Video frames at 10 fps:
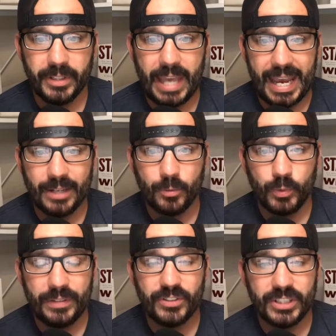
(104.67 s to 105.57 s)
and
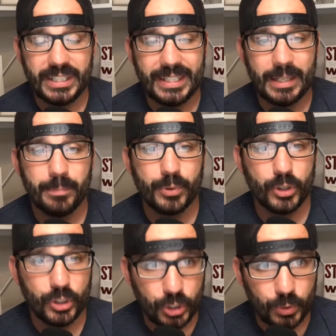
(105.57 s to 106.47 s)
we've seen him
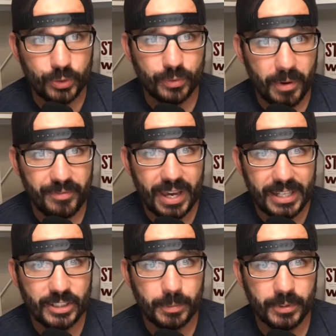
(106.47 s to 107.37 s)
produce from a
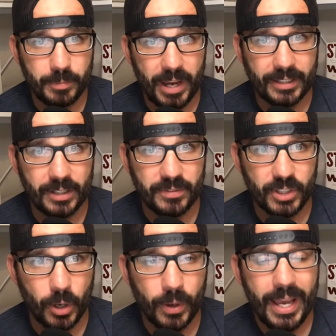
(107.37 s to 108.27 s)
fantasy perspective.
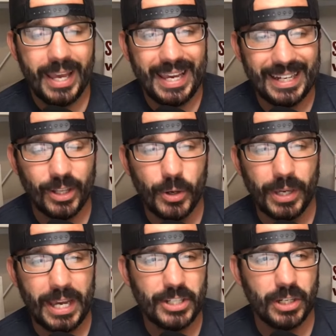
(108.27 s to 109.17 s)
So in a
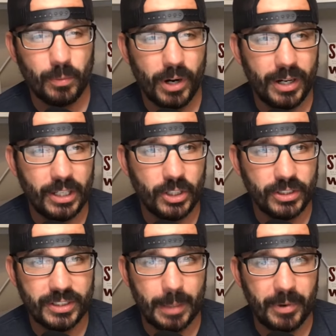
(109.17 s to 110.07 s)
location where he could
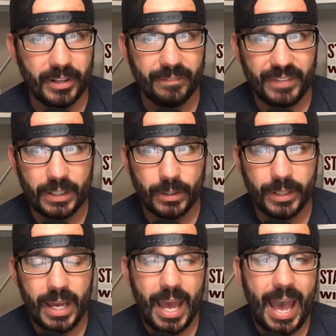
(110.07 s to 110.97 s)
step on the field,
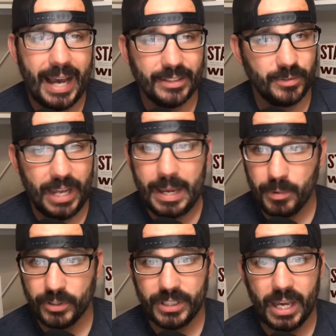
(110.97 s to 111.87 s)
has
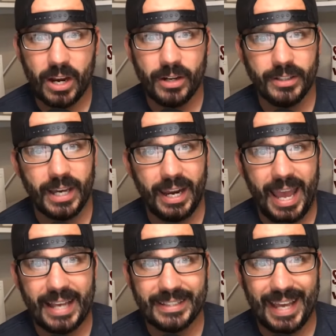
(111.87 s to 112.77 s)
neighbors there, kind of
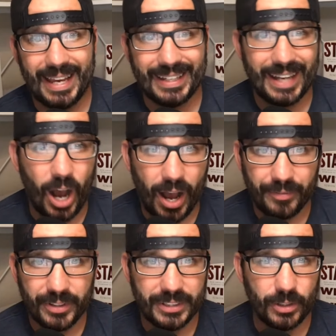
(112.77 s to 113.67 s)
has that
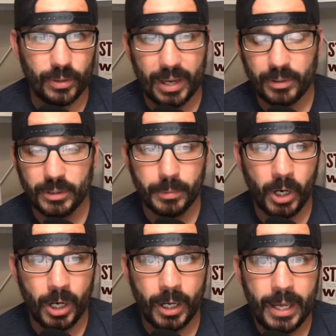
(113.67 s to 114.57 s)
offense that you like with the
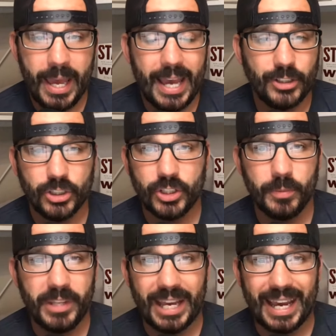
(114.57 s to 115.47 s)
ball, and just could
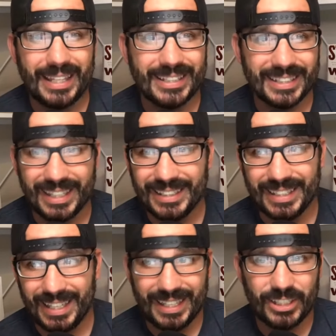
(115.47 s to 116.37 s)
be that guy that slings
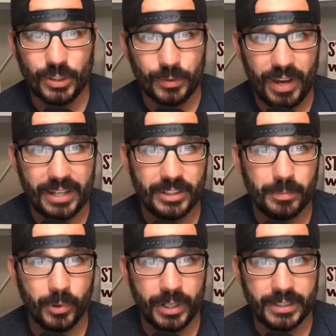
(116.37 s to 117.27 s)
it, that gets you fantasy
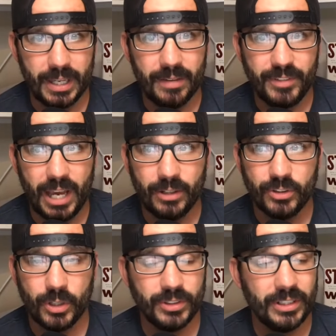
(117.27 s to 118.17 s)
points if Daniel
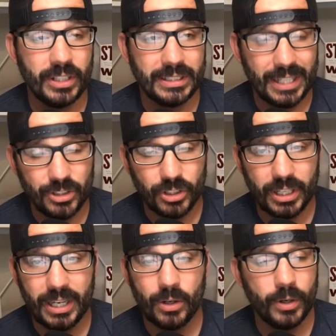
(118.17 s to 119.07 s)
Jones either gets injured
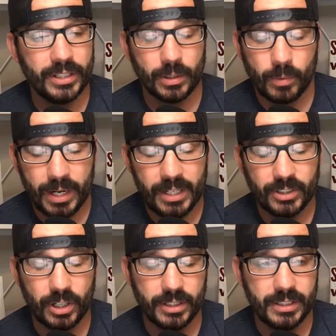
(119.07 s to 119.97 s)
again or isn't ready to
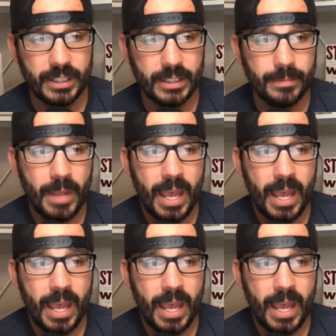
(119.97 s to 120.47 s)
start the season.